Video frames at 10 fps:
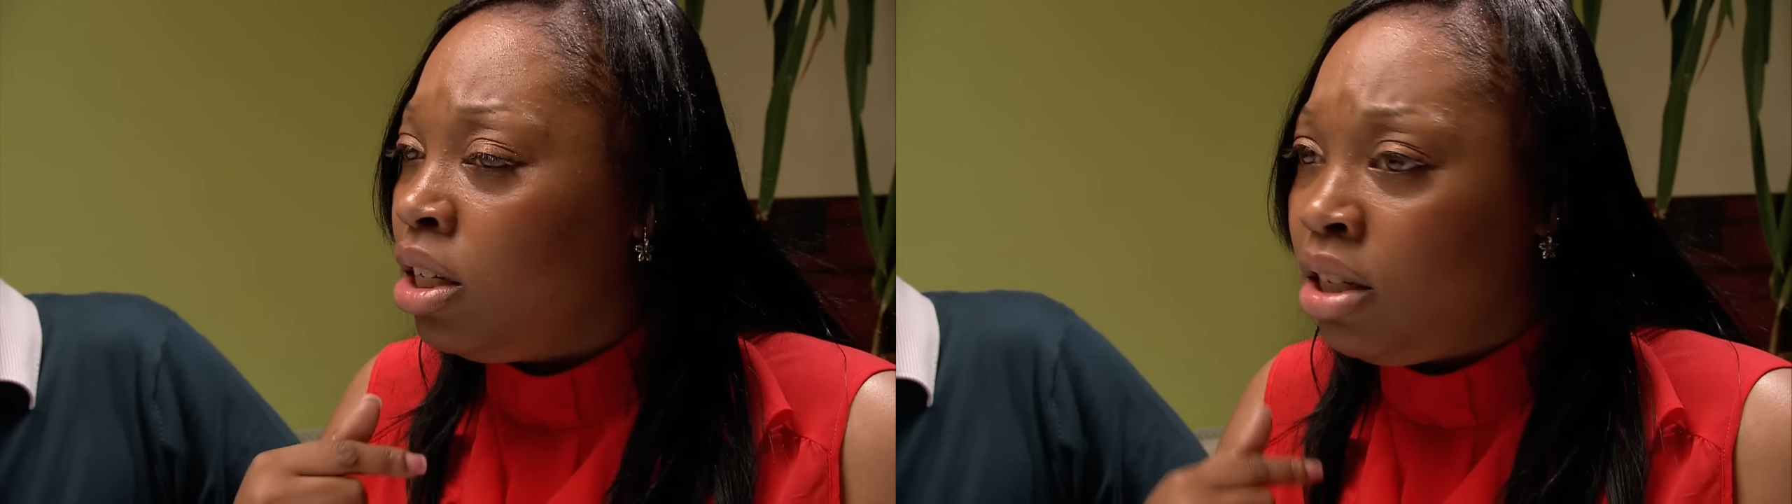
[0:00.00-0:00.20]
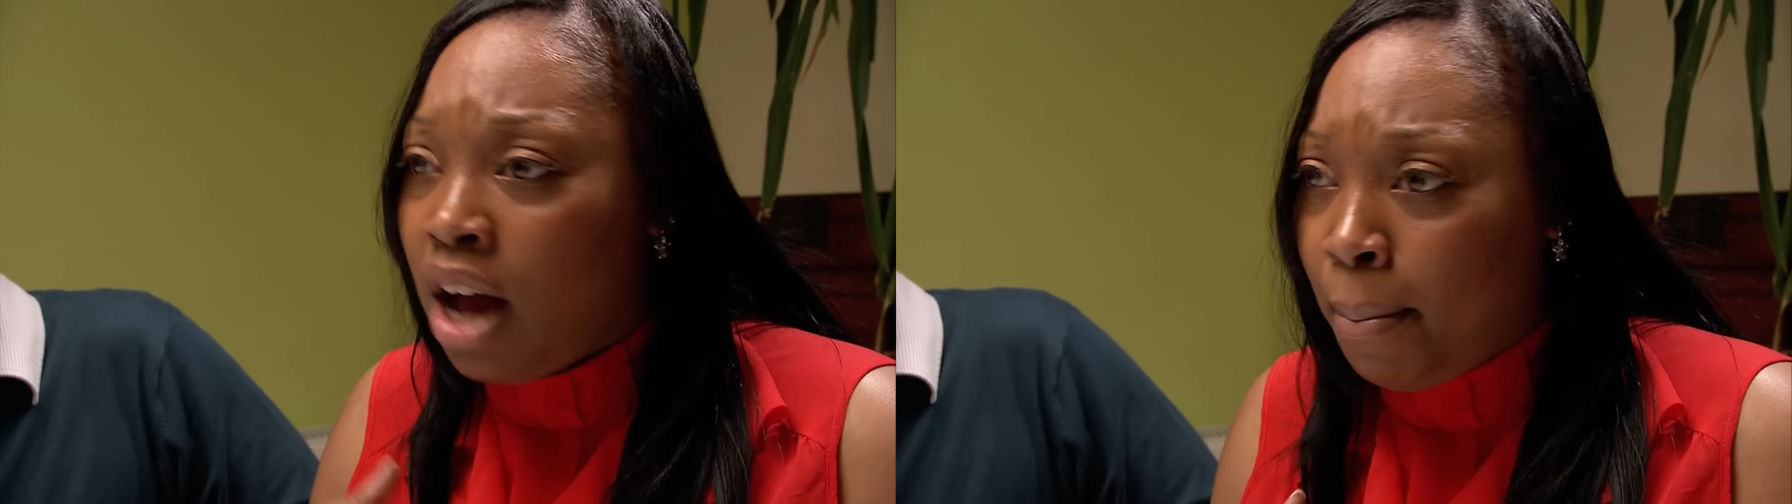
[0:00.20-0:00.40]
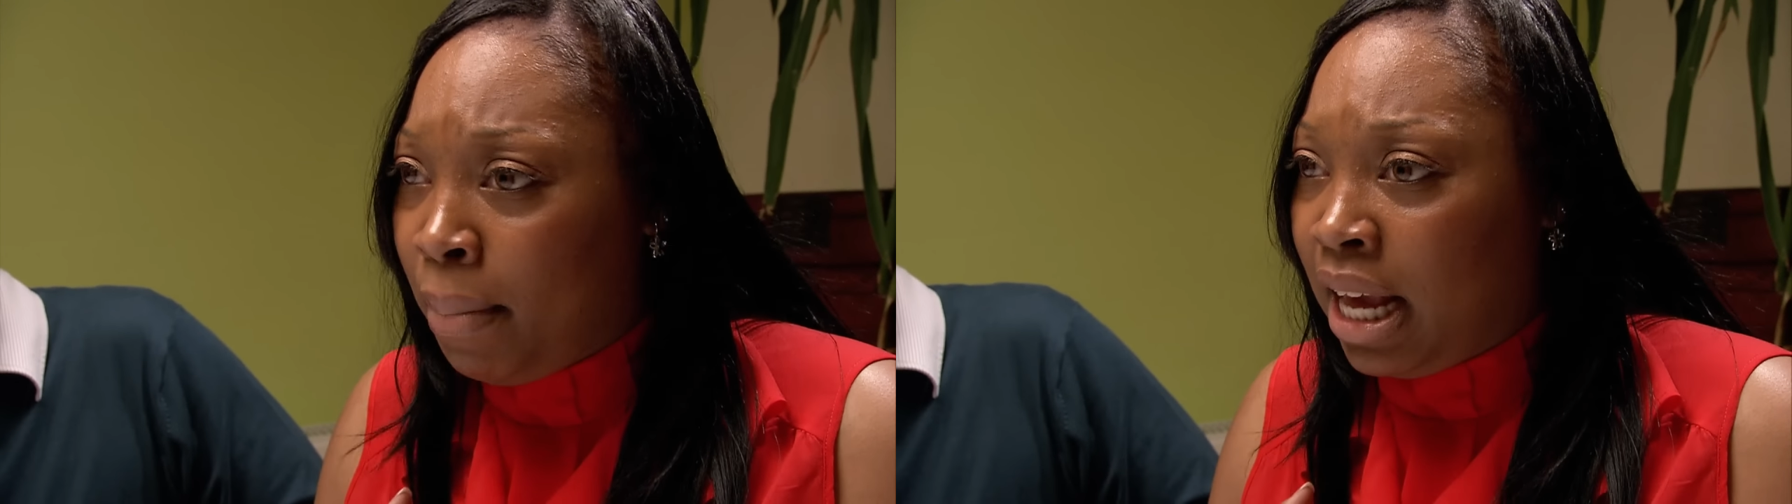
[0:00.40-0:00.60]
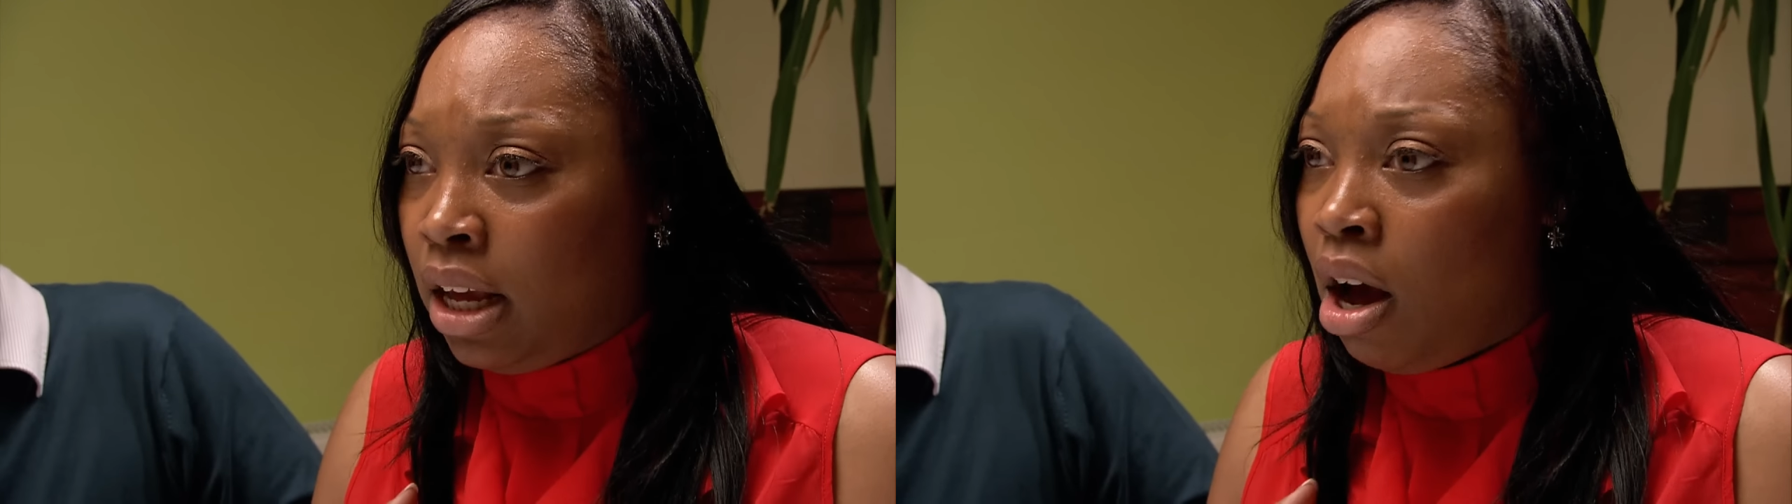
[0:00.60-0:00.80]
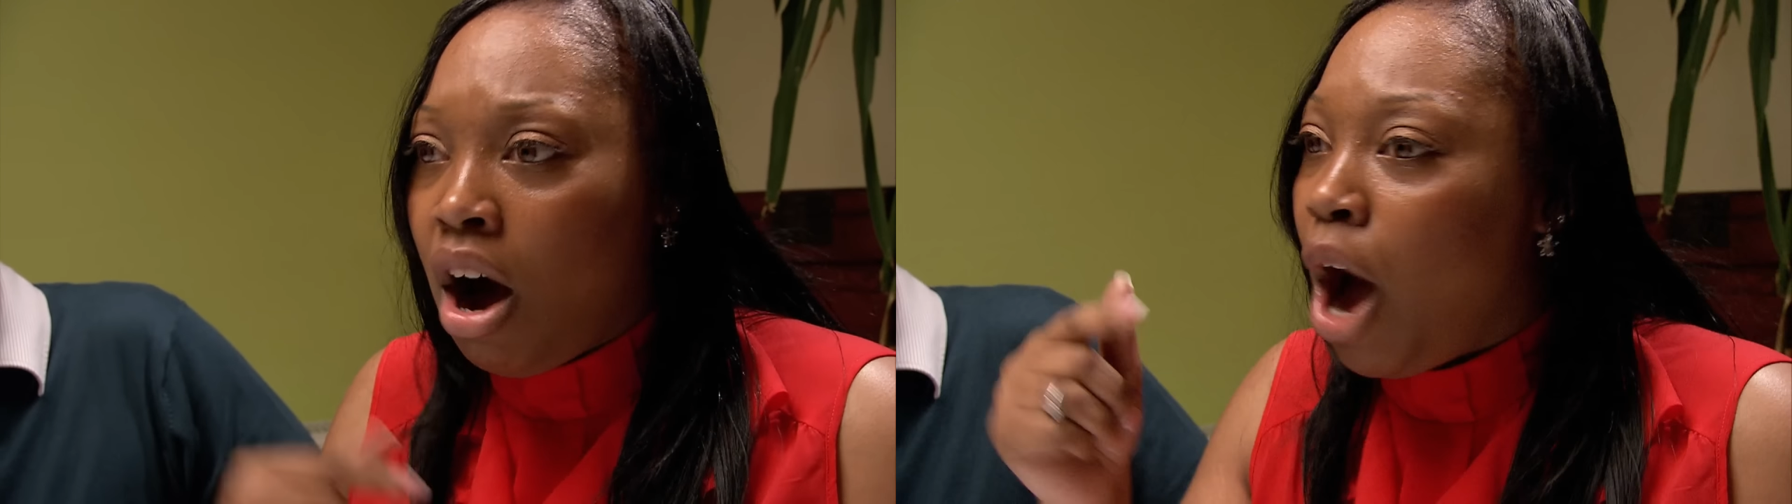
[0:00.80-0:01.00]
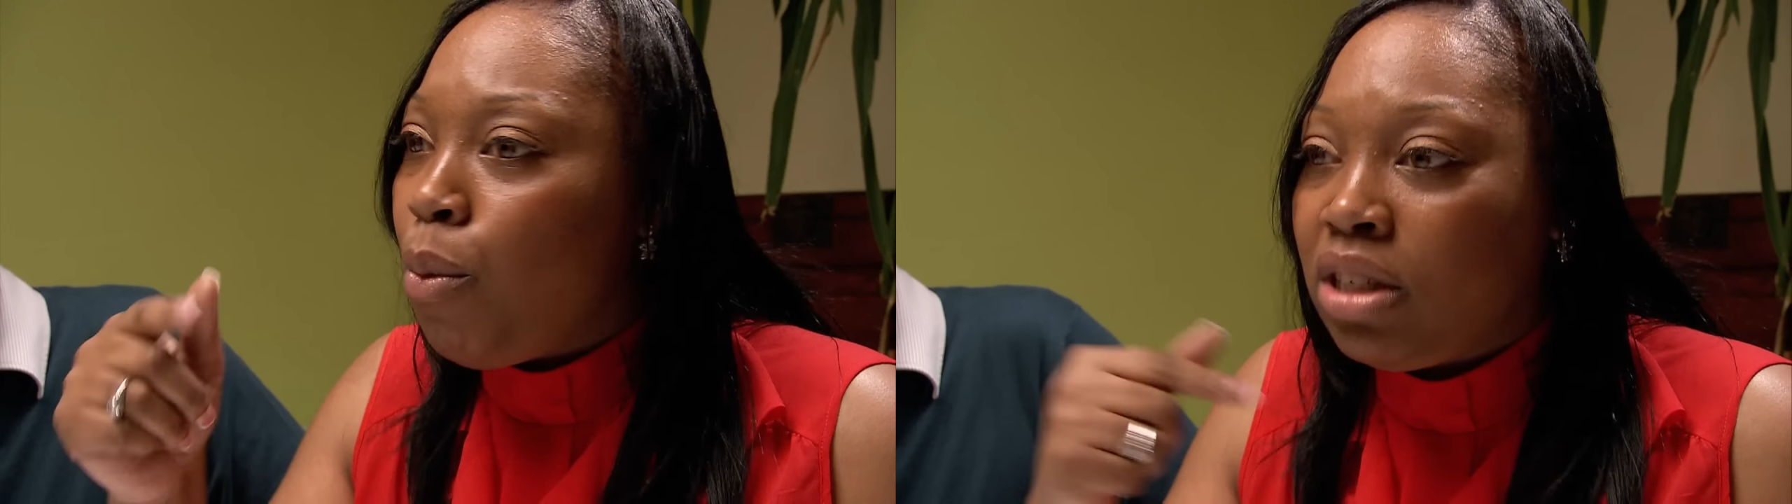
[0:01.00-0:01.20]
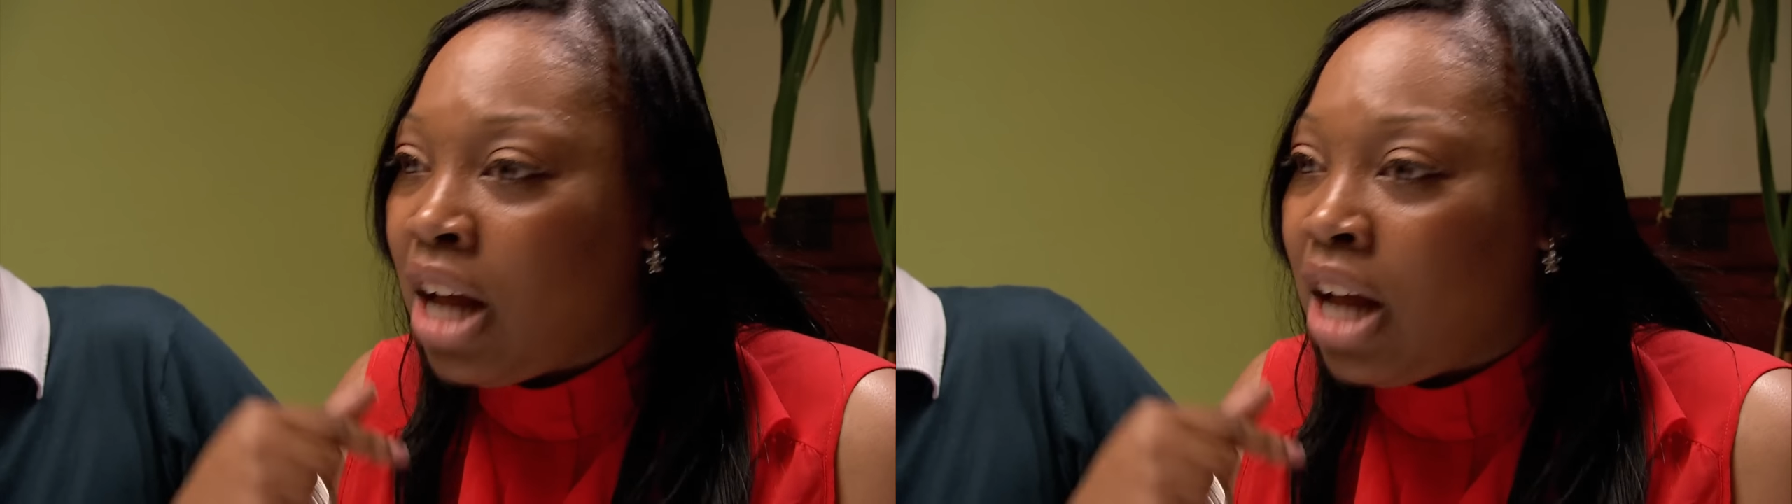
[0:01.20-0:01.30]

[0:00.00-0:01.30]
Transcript: Not me. I was